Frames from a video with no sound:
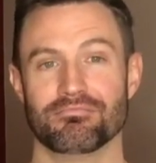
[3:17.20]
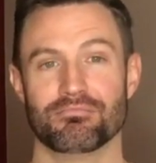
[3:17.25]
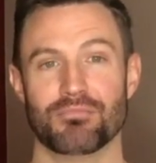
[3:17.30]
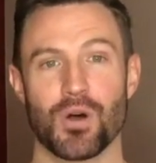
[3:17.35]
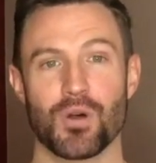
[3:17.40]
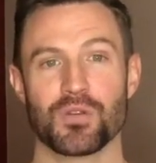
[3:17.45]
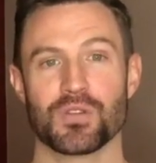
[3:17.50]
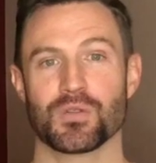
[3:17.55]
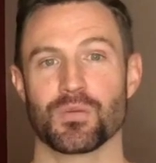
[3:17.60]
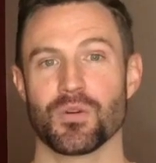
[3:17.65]

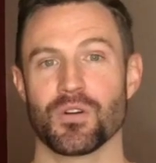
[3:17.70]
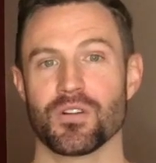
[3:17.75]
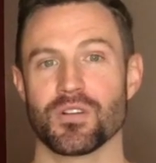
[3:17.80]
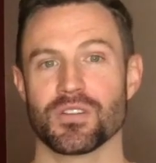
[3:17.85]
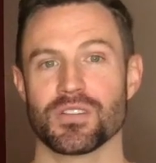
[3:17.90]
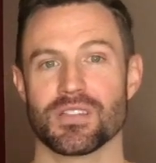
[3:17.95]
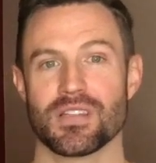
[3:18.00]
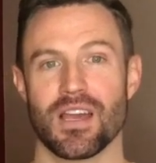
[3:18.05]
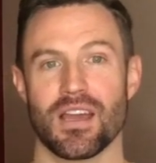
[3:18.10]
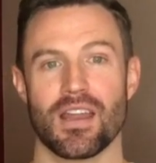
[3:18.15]
most
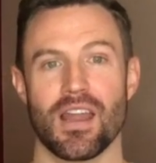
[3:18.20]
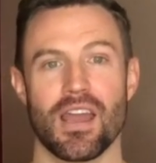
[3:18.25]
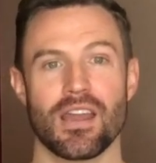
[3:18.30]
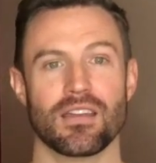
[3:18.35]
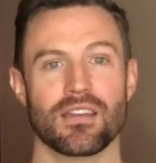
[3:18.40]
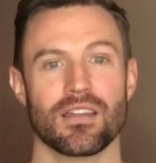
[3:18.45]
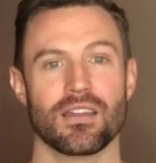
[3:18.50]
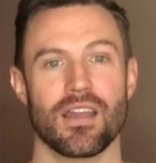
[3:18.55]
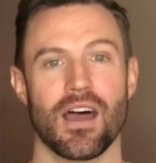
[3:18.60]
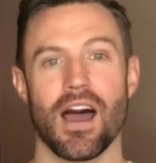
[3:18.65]
words that
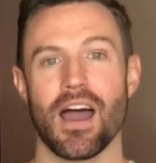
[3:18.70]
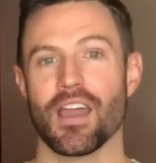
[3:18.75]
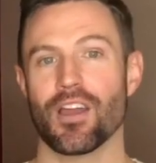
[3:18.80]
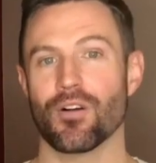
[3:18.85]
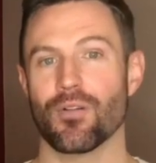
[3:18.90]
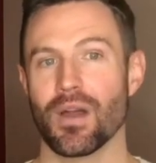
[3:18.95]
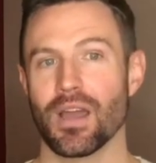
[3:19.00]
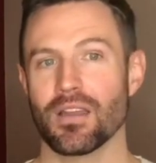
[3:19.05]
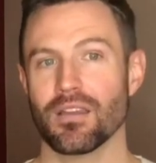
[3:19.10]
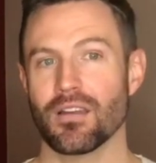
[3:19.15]
end in
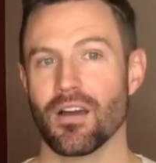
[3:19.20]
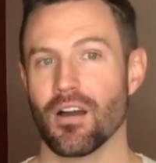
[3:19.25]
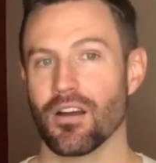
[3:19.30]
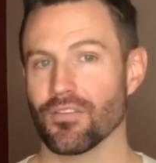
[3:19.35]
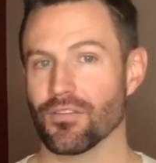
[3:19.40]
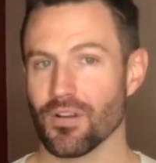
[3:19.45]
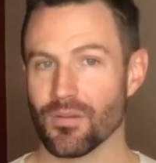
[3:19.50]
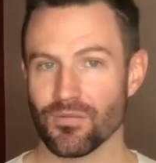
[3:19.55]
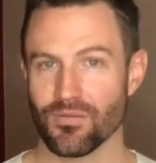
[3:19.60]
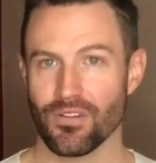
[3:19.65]
ION are
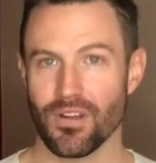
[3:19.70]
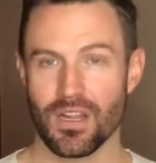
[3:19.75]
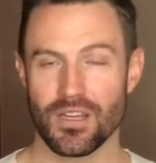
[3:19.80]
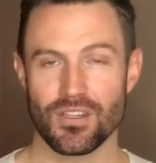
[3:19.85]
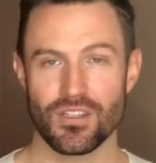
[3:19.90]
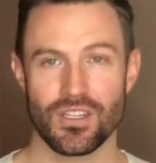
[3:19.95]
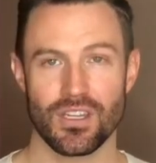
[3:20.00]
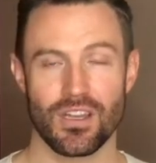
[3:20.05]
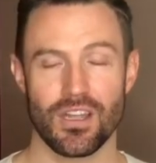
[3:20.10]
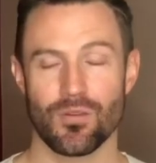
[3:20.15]
from
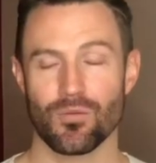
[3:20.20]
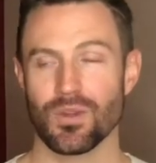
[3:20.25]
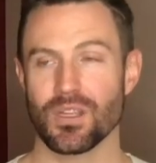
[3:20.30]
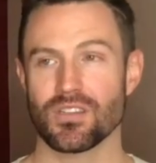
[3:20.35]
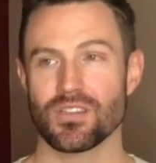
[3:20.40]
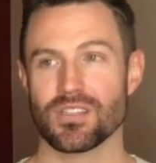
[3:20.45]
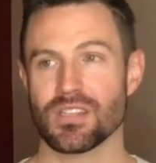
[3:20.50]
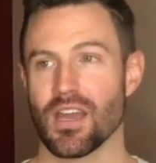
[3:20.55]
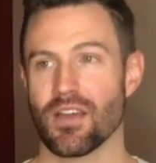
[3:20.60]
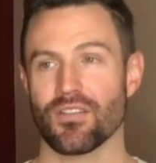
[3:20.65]
French. We
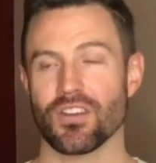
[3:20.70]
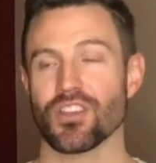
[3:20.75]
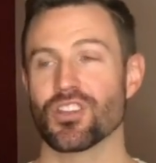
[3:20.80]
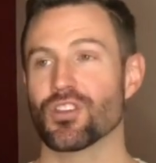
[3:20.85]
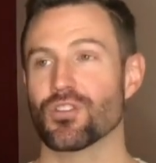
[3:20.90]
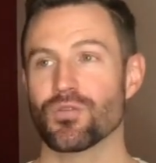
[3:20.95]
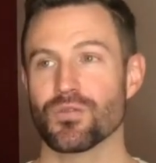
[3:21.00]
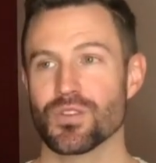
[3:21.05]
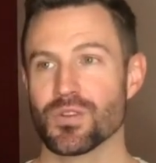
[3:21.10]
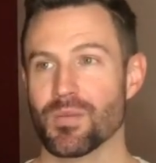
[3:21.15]
just have a
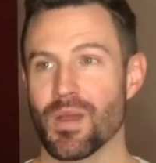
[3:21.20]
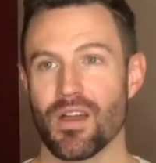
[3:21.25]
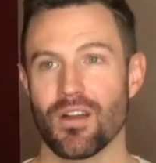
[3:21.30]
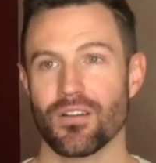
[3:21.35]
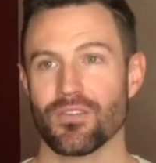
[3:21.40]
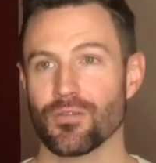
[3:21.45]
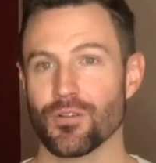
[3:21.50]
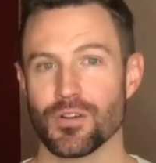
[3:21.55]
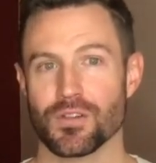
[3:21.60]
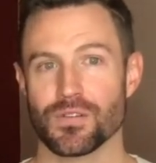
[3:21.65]
huge
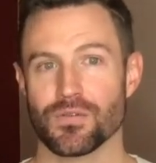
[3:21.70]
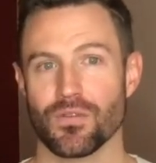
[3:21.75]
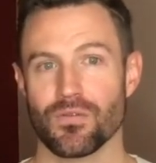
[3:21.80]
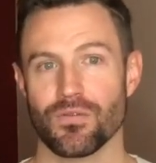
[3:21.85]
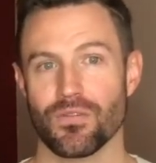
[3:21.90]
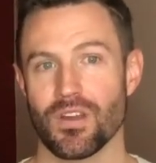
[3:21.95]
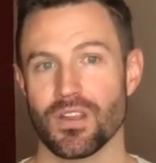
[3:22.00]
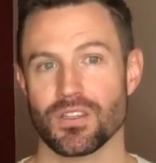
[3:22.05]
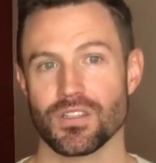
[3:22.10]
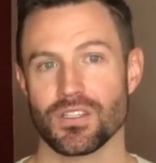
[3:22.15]
amount of words from
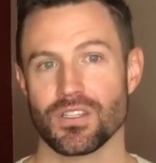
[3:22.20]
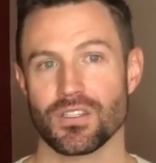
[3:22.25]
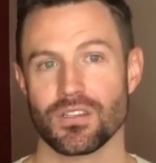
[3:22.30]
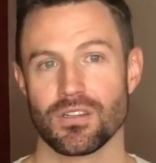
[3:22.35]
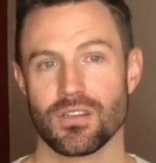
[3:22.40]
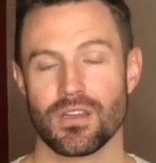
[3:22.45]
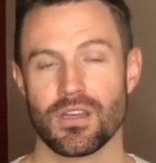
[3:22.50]
French.